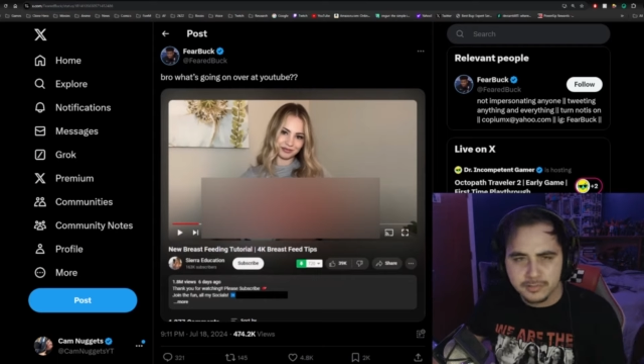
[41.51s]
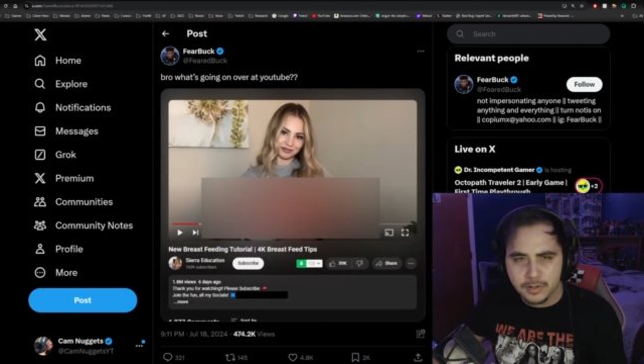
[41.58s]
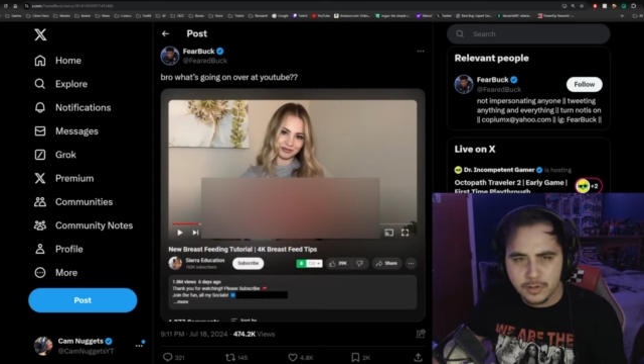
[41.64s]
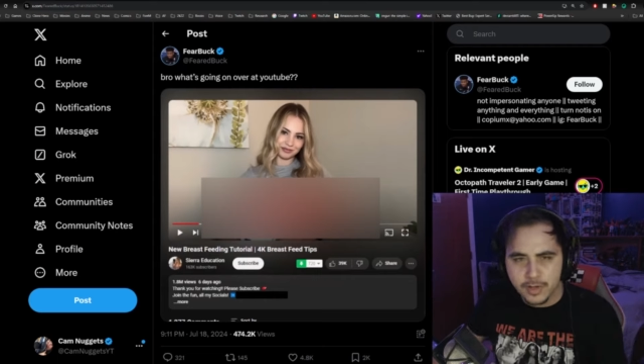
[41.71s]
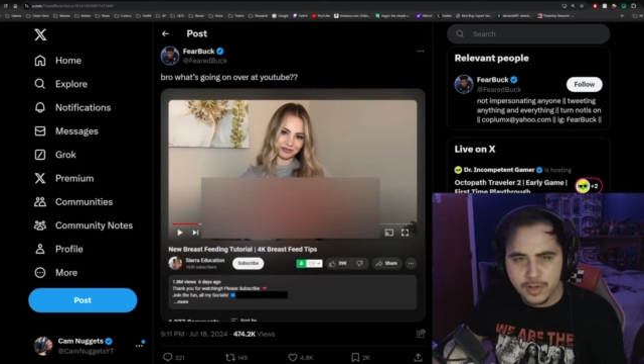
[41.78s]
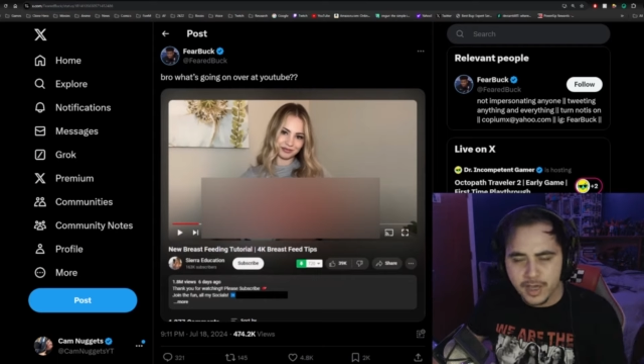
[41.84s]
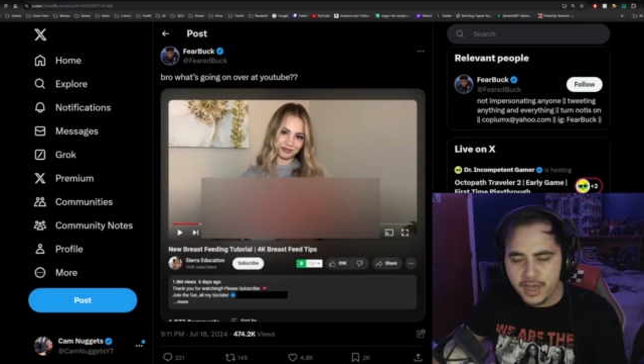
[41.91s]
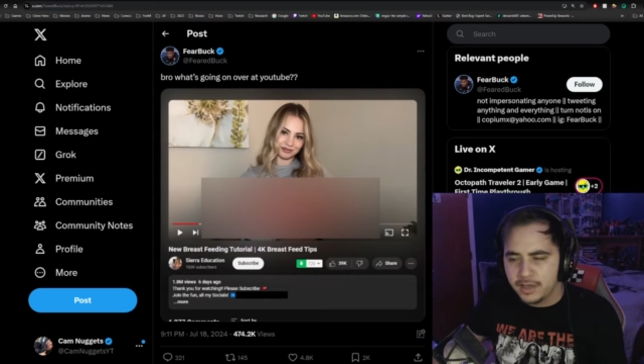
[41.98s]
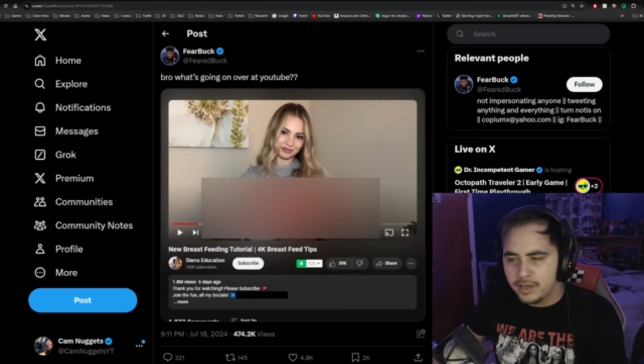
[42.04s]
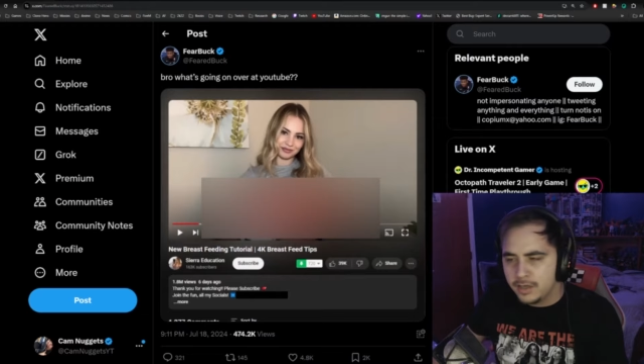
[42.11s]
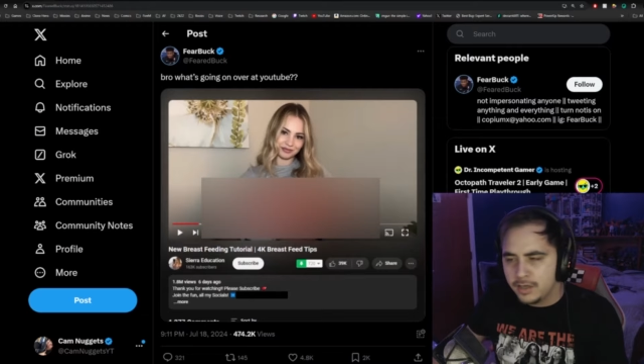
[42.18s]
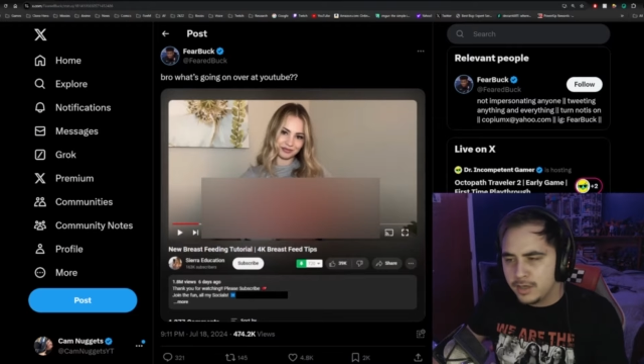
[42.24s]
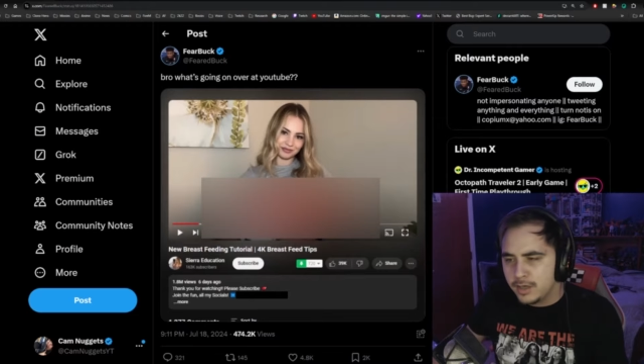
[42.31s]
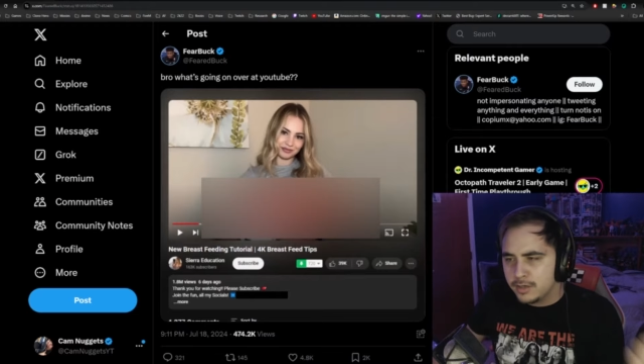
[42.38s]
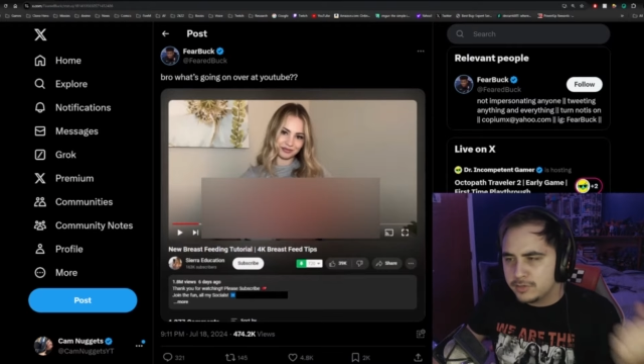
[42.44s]
Okay,
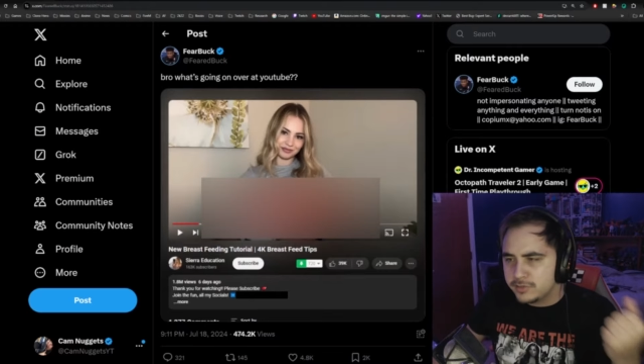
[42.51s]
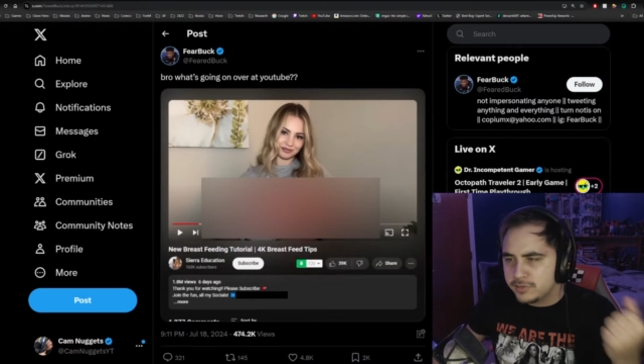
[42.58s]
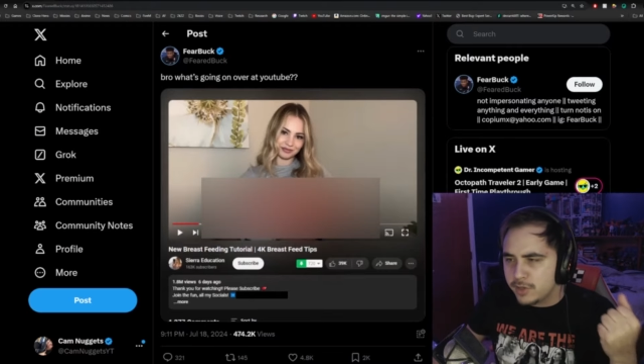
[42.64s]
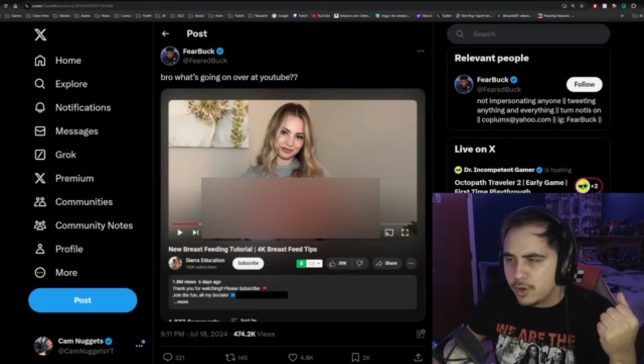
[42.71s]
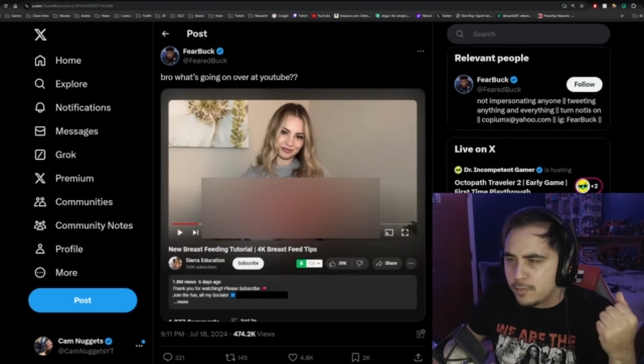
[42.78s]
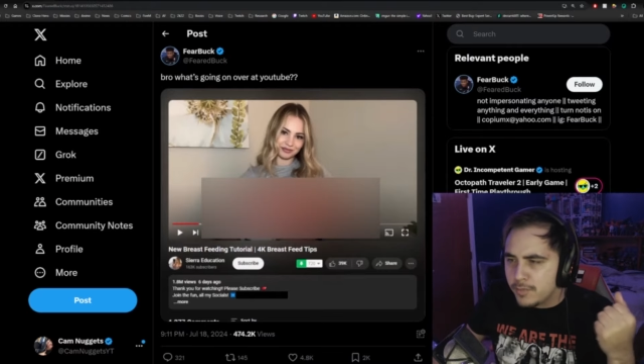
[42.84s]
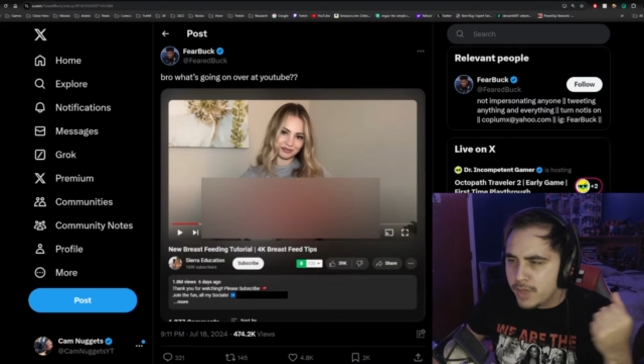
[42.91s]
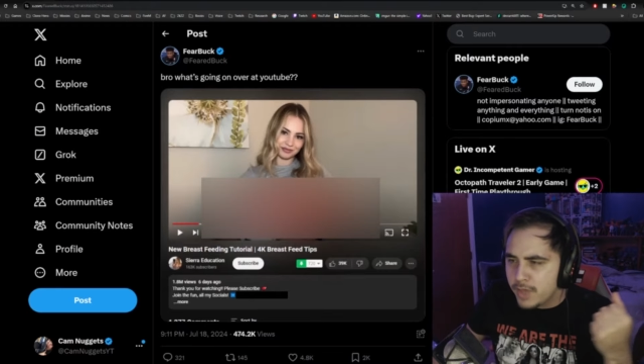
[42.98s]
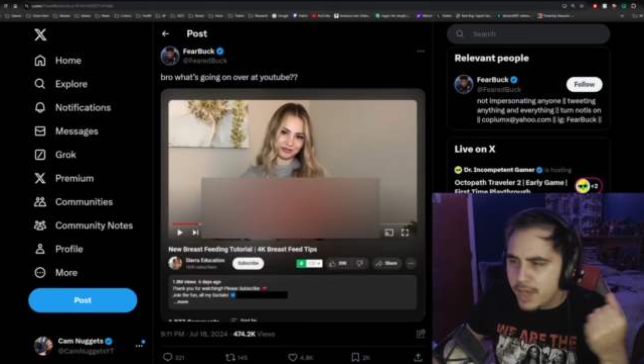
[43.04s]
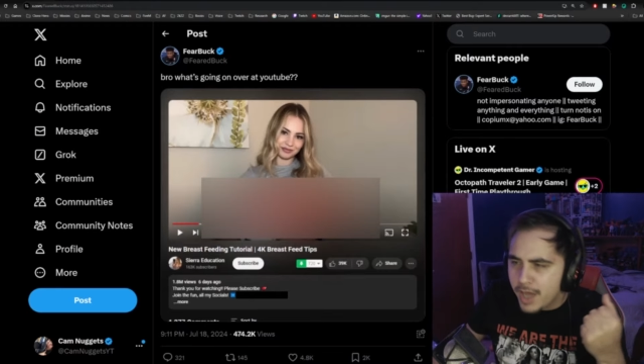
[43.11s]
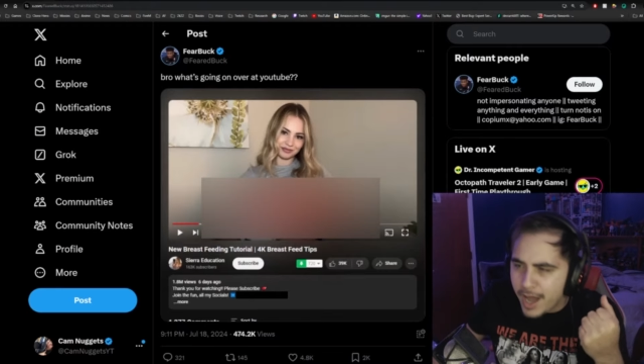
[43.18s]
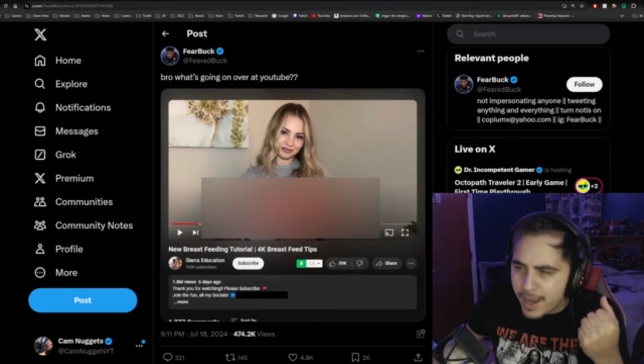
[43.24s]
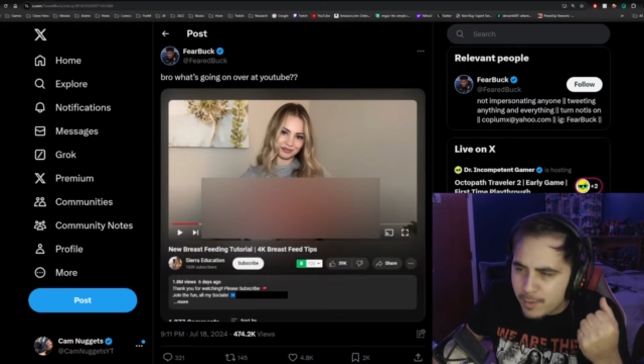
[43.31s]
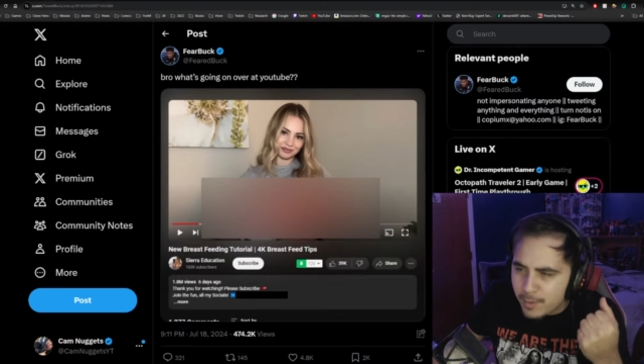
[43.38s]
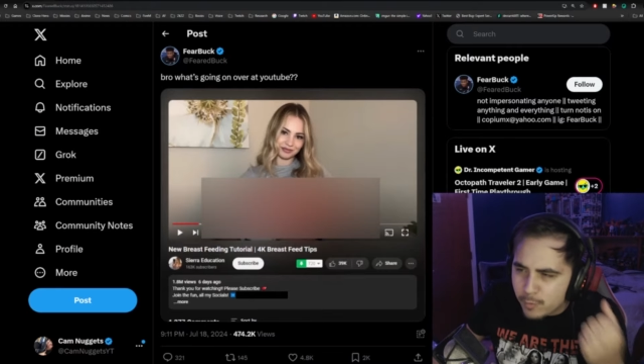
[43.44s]
so
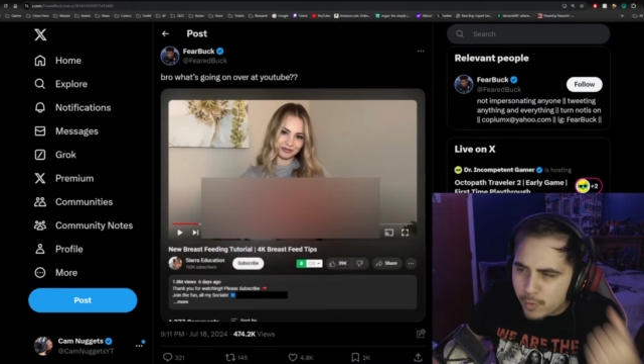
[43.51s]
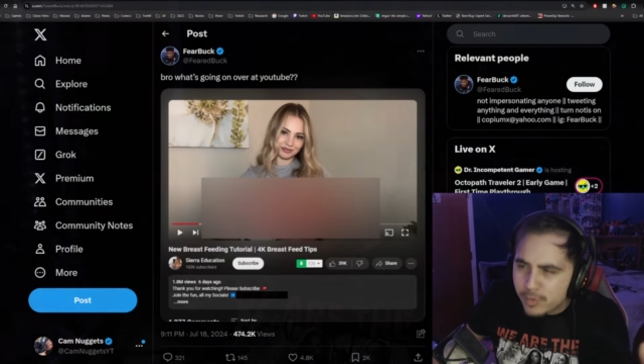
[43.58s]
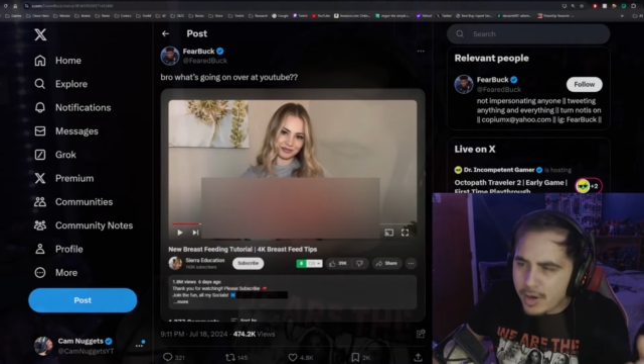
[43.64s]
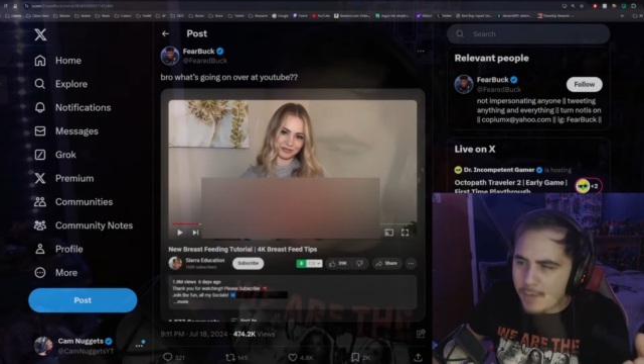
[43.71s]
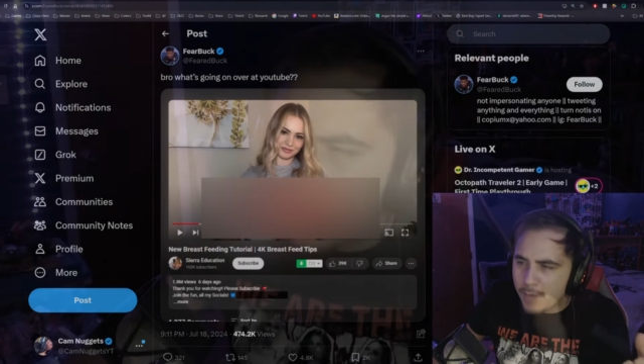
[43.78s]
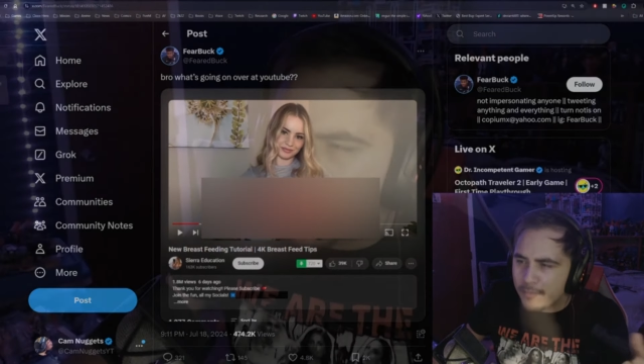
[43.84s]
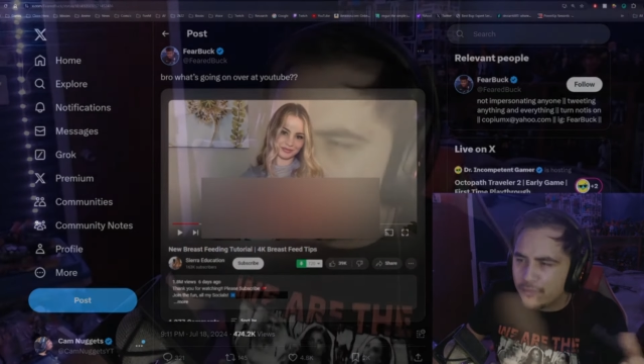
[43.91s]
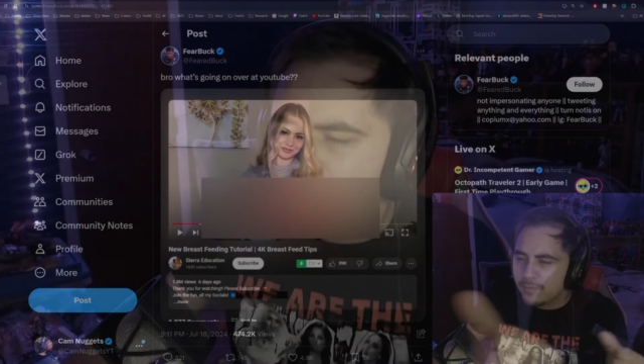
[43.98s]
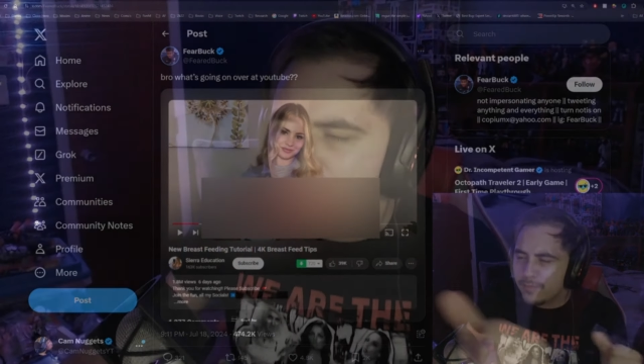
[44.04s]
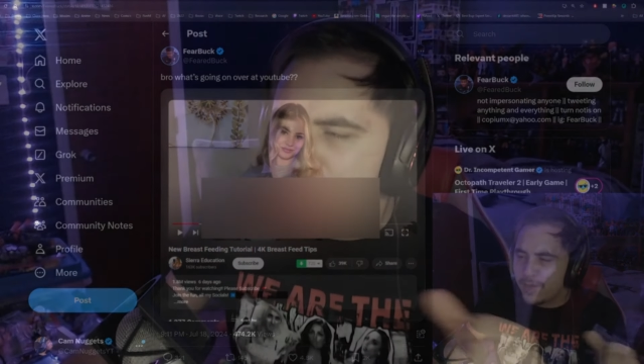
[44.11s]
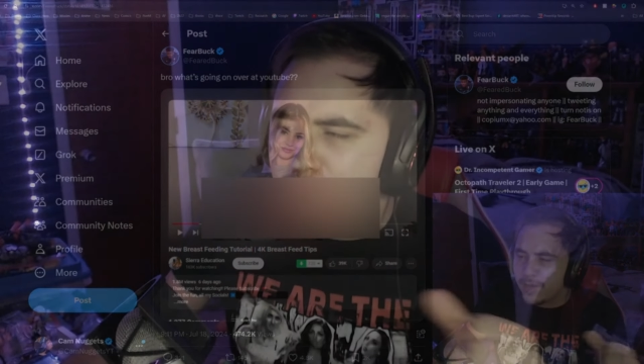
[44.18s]
I woke up from my